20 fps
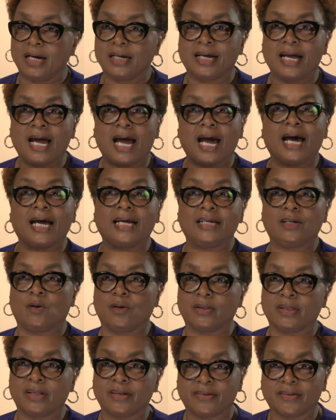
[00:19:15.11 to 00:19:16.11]
guide
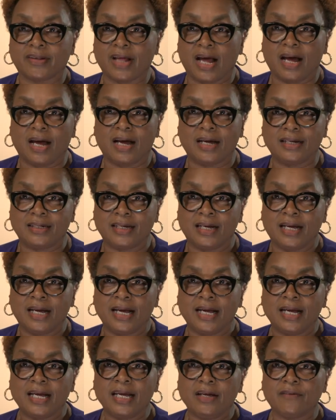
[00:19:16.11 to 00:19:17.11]
on the side.
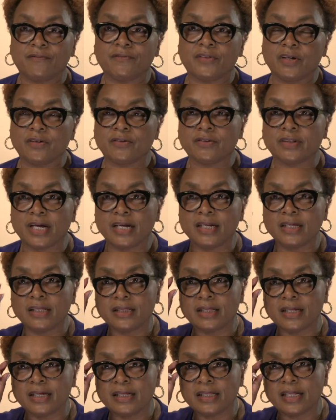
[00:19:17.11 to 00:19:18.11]
If there's
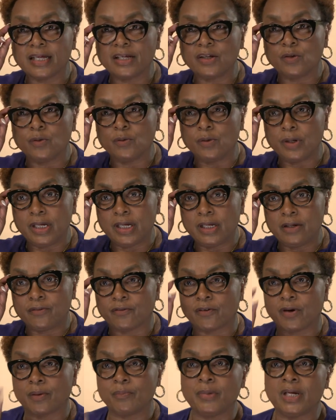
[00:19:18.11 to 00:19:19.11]
anything that you need
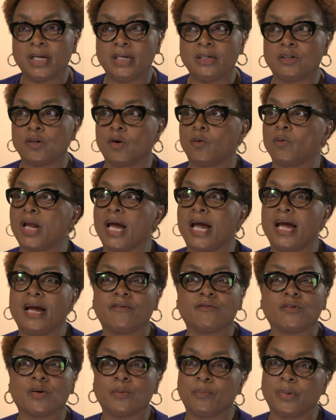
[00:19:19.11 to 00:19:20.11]
from me, don't
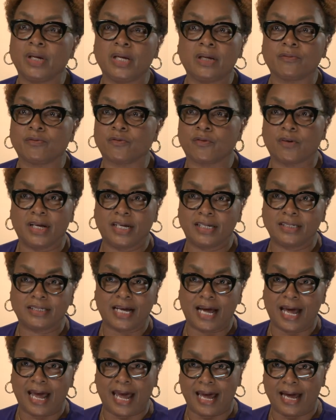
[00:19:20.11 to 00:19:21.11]
ever be afraid
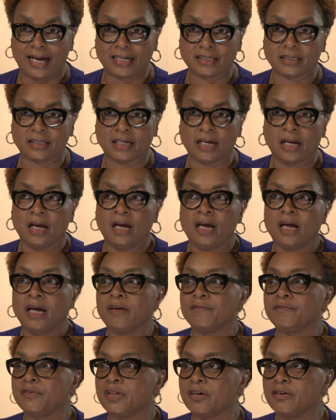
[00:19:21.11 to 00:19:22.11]
to ask.
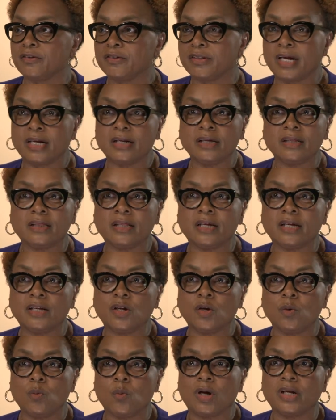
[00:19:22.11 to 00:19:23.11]
If there's anything
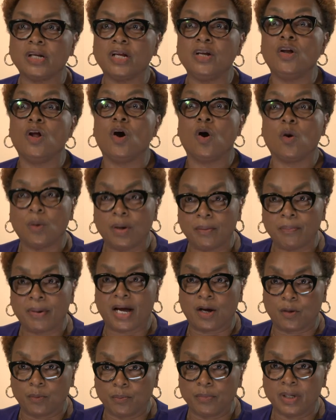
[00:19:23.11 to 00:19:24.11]
you want to know
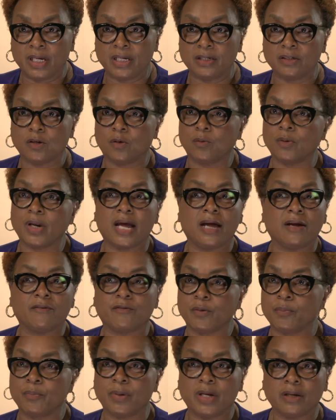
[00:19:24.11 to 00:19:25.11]
about me, don't
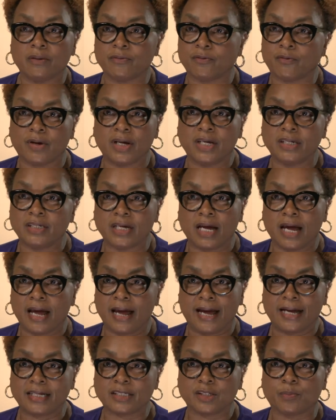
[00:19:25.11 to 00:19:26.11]
ever be afraid to
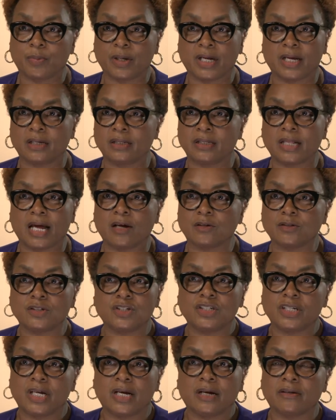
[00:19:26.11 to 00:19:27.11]
ask, because I'll
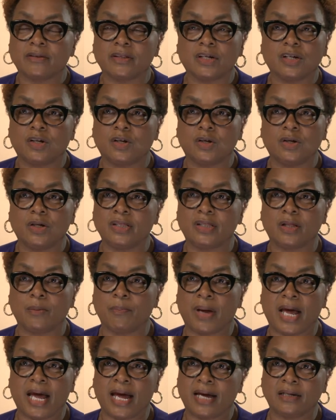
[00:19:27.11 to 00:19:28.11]
share the good, the
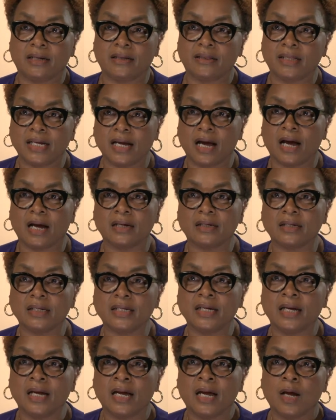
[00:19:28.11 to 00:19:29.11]
bad, and the
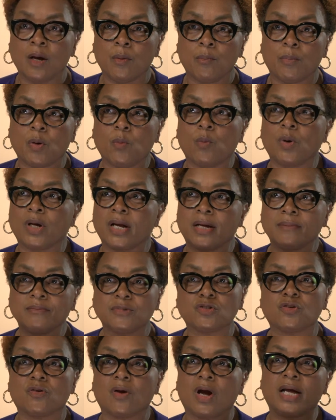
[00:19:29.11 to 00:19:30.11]
ugly. But what I'm
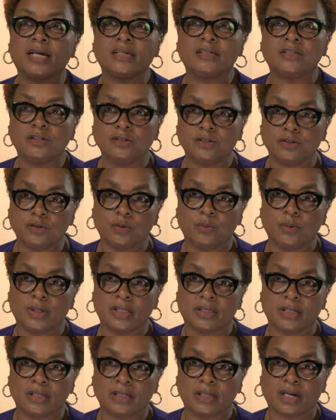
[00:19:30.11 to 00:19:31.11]
trying to do
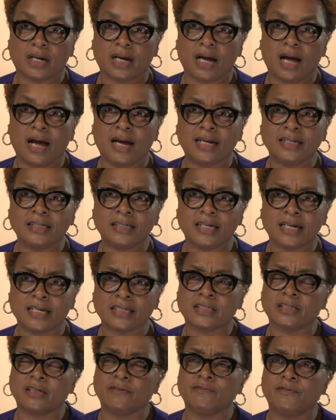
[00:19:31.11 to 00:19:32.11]
within the
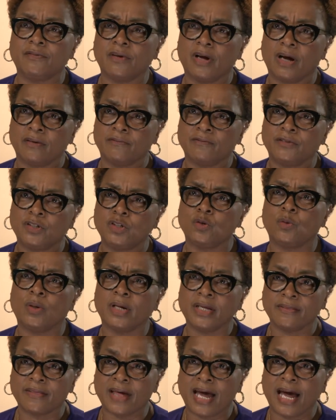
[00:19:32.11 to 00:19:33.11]
context of
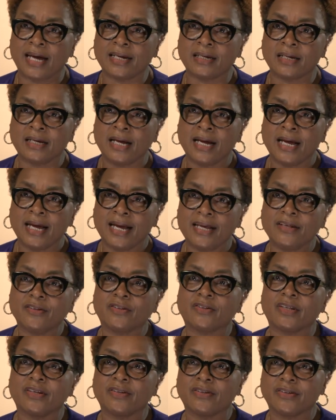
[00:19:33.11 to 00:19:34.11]
doing that
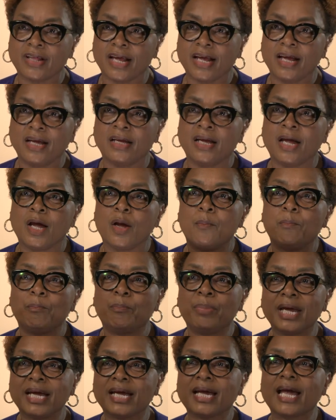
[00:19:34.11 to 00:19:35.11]
is to say,
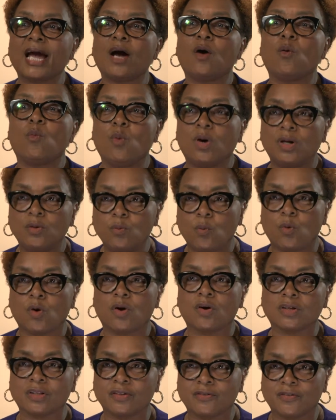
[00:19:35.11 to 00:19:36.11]
pick out what
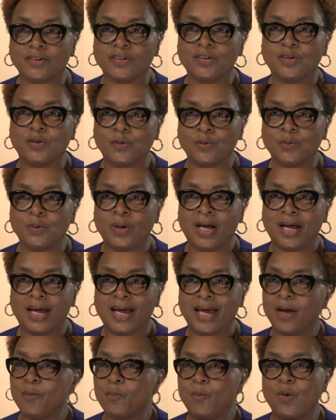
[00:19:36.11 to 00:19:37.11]
works for you
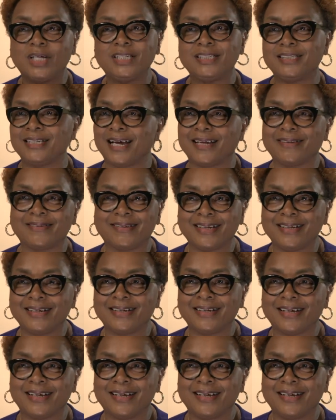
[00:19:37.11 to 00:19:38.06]
and what doesn't.